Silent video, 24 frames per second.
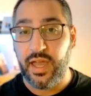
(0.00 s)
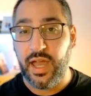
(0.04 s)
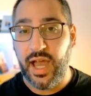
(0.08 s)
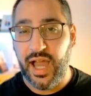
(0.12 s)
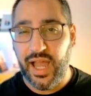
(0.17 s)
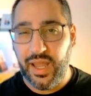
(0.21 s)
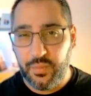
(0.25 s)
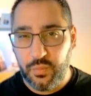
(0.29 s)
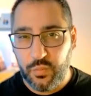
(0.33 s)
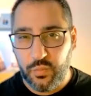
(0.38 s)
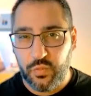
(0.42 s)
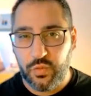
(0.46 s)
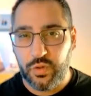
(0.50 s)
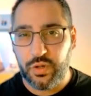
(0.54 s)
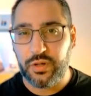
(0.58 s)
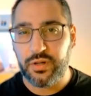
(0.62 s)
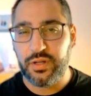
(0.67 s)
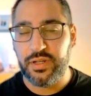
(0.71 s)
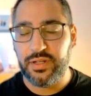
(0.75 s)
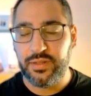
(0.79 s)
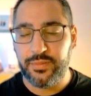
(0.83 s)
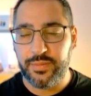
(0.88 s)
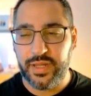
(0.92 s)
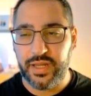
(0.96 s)
I'm
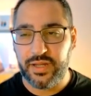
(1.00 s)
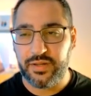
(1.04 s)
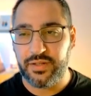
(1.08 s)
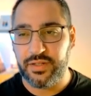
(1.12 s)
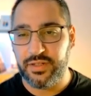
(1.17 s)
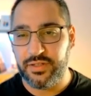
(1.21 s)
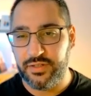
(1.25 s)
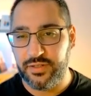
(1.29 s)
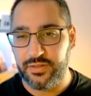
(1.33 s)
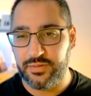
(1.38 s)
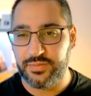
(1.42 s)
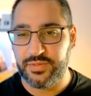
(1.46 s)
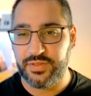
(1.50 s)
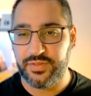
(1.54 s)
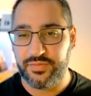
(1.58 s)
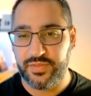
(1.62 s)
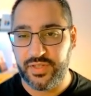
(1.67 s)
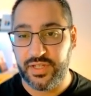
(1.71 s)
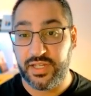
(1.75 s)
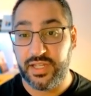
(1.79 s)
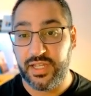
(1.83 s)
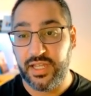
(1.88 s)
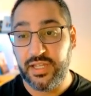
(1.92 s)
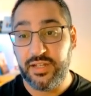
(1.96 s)
worried about in terms of
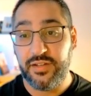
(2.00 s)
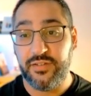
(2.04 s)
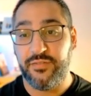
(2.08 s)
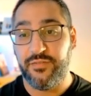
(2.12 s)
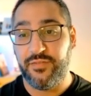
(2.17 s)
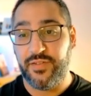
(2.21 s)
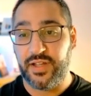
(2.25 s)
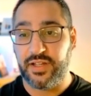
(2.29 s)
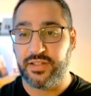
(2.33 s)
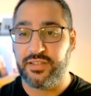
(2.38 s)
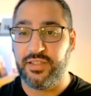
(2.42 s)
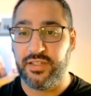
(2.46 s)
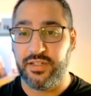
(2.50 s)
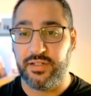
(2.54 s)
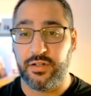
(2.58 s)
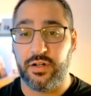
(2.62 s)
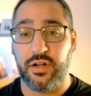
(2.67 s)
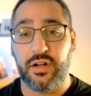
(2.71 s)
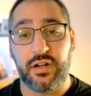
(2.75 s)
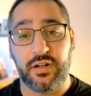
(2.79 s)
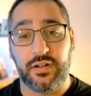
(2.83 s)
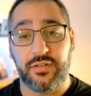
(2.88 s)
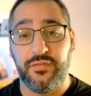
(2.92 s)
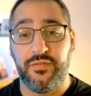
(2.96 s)
like it affecting
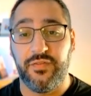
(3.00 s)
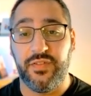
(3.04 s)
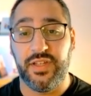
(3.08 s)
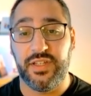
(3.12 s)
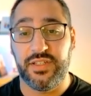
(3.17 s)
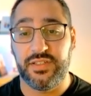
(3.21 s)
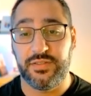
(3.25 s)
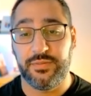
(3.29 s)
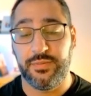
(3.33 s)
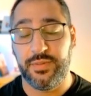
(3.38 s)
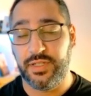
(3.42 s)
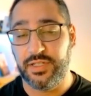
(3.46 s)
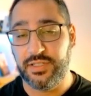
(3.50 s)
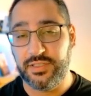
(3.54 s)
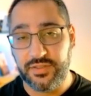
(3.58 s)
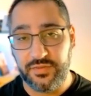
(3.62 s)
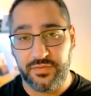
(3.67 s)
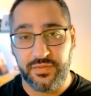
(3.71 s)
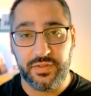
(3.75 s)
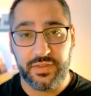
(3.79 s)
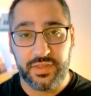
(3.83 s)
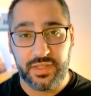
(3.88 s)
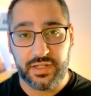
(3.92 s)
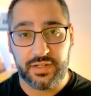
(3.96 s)
ArchViz because
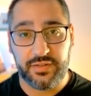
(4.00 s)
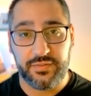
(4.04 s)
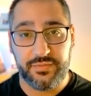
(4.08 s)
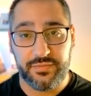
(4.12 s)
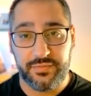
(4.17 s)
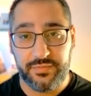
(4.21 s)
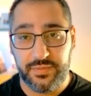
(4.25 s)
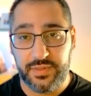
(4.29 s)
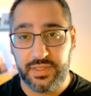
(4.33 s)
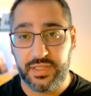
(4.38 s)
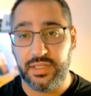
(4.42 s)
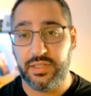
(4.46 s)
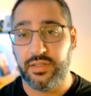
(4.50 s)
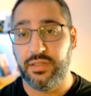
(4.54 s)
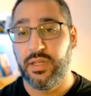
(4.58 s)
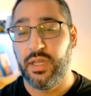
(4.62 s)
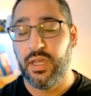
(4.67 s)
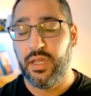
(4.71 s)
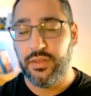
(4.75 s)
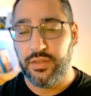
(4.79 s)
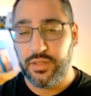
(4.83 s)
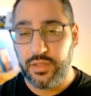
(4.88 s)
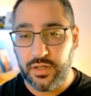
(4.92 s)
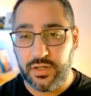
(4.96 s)
if you think of the
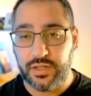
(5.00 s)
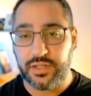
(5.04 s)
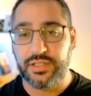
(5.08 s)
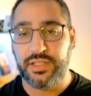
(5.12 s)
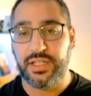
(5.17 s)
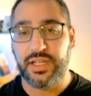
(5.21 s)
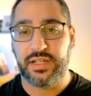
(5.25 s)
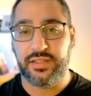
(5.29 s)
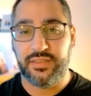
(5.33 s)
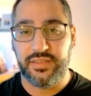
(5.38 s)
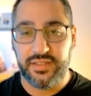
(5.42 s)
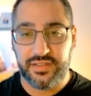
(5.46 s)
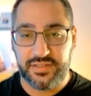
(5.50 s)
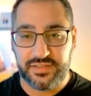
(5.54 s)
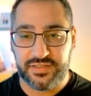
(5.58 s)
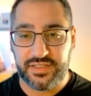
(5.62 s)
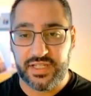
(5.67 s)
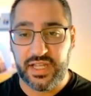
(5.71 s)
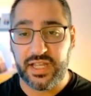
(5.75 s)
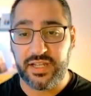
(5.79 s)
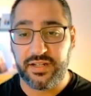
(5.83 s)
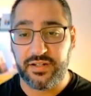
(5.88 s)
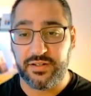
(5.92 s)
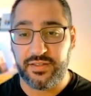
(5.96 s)
the architect, the
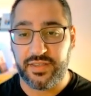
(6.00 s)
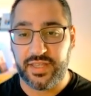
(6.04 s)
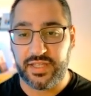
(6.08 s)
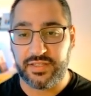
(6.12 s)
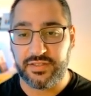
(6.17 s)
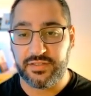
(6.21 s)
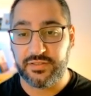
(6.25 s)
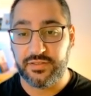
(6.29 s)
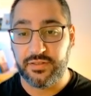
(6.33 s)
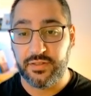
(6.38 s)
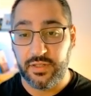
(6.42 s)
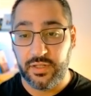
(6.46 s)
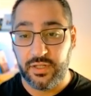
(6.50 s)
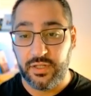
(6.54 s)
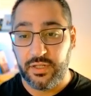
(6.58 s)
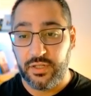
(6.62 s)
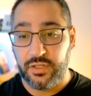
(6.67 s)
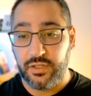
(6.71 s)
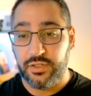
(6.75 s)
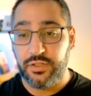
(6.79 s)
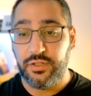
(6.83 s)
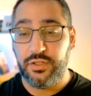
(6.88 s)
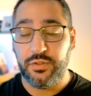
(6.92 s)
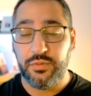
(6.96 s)
designer that's
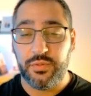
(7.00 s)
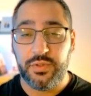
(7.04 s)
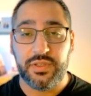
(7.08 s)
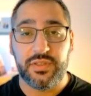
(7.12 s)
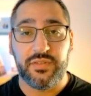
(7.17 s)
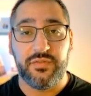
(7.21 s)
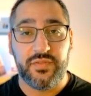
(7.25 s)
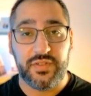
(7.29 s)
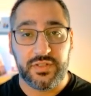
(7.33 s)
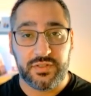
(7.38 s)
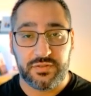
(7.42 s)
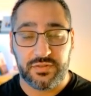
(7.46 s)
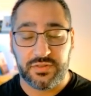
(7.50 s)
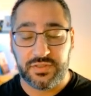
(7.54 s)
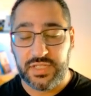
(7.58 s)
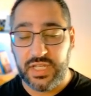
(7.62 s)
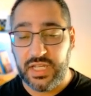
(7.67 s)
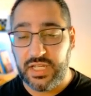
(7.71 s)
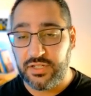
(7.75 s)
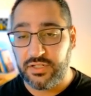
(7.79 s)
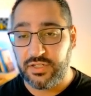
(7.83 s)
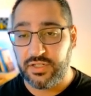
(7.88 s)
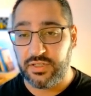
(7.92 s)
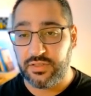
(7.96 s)
doing the
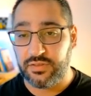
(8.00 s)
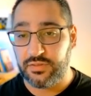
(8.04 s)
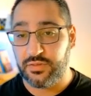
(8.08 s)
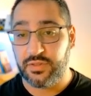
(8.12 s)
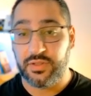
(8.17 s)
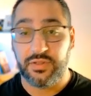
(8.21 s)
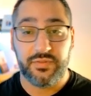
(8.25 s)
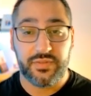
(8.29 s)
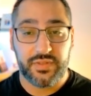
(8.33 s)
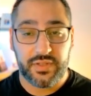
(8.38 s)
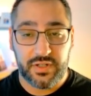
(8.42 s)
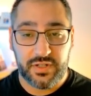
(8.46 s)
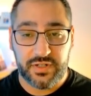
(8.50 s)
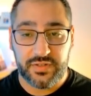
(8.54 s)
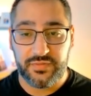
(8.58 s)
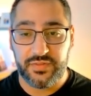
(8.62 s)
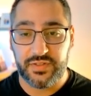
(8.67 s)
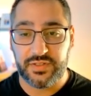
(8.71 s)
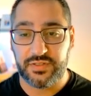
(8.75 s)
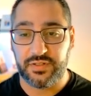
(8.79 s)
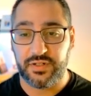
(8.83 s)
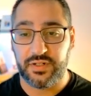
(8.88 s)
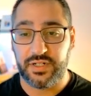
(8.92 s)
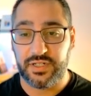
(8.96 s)
visualizations or even the
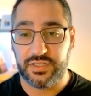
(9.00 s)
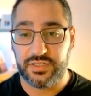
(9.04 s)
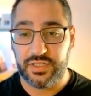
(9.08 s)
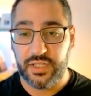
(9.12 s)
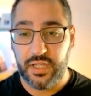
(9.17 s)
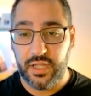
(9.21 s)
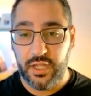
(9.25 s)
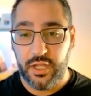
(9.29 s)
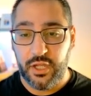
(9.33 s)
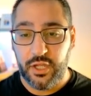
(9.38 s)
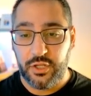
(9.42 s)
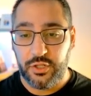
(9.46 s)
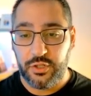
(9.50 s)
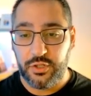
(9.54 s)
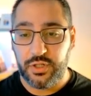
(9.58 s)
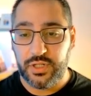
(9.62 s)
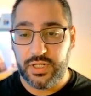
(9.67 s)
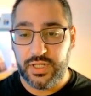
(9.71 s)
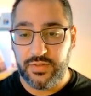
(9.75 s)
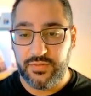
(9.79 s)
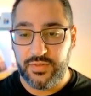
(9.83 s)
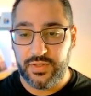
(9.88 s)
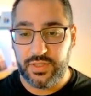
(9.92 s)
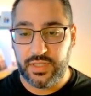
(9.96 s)
ArchViz artist, you're
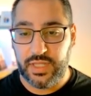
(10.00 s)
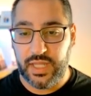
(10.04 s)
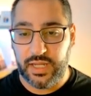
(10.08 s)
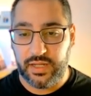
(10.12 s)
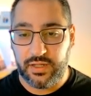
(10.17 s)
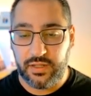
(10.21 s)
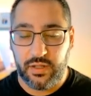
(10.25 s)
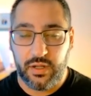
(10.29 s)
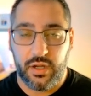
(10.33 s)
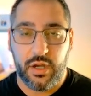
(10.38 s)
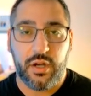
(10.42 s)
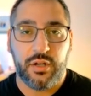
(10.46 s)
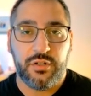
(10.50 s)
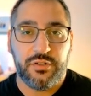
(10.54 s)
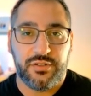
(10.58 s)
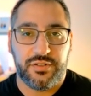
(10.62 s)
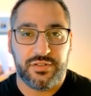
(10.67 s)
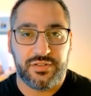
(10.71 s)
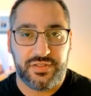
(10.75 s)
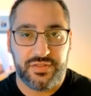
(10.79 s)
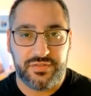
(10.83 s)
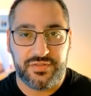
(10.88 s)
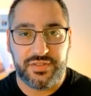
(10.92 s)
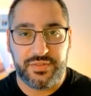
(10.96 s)
given like
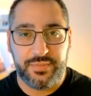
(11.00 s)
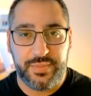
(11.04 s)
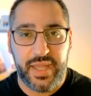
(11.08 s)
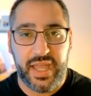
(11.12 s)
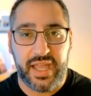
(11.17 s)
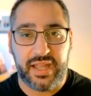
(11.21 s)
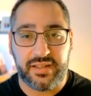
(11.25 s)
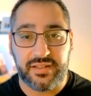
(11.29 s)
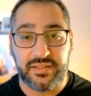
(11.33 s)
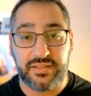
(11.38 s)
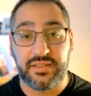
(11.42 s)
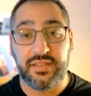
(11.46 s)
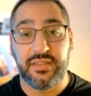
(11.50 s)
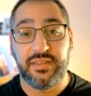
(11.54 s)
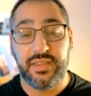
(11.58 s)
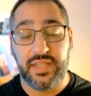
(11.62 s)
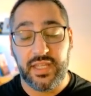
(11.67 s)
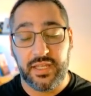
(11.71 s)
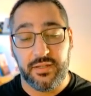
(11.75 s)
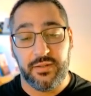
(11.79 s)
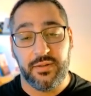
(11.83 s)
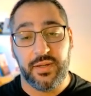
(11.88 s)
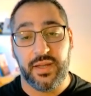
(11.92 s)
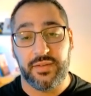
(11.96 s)
hundreds of specs
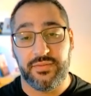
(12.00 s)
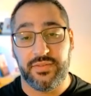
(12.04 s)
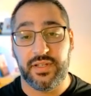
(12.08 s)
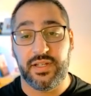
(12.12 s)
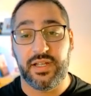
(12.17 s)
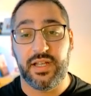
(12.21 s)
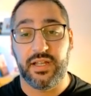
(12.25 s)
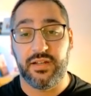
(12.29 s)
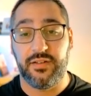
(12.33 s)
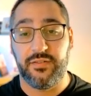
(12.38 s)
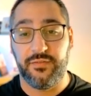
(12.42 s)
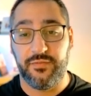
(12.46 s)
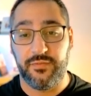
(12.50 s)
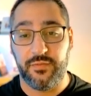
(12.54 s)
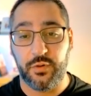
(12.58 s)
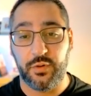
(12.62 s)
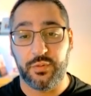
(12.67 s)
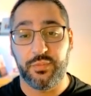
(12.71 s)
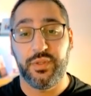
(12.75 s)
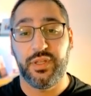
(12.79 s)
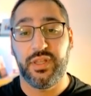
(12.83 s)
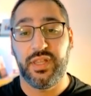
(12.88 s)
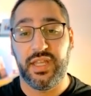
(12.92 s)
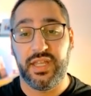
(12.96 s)
that you have to kind of
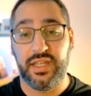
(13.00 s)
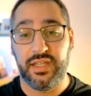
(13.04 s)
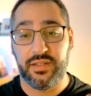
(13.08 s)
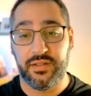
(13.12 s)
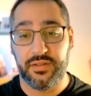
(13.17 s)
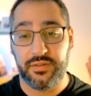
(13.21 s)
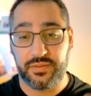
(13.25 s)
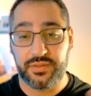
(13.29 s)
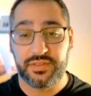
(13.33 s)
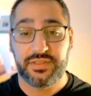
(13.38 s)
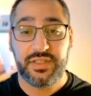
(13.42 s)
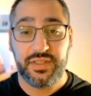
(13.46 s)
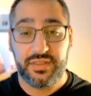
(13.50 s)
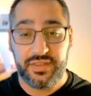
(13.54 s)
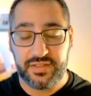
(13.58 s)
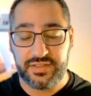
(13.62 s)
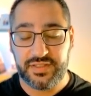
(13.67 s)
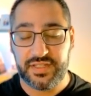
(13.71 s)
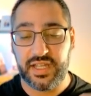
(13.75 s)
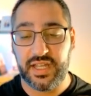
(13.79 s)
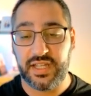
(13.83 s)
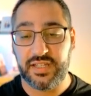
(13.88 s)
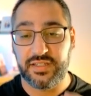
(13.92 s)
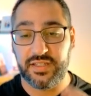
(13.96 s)
formulate or
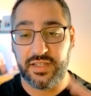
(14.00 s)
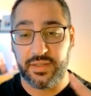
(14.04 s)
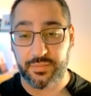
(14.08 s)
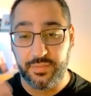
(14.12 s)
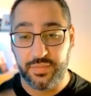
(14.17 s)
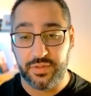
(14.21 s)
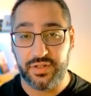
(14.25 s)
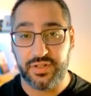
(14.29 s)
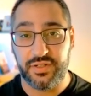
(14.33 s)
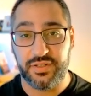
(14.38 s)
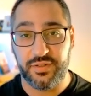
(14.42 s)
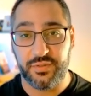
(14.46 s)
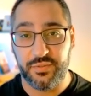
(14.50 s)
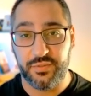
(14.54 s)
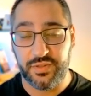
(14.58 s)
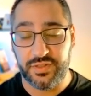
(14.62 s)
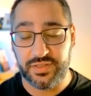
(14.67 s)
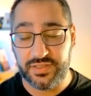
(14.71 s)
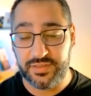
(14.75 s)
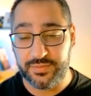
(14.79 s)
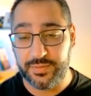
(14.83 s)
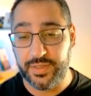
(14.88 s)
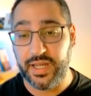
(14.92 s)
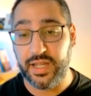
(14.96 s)
synthesize and put into one
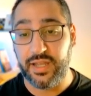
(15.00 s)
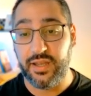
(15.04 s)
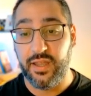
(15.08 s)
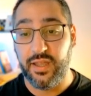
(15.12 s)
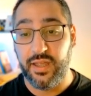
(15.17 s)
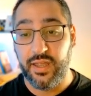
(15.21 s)
spot.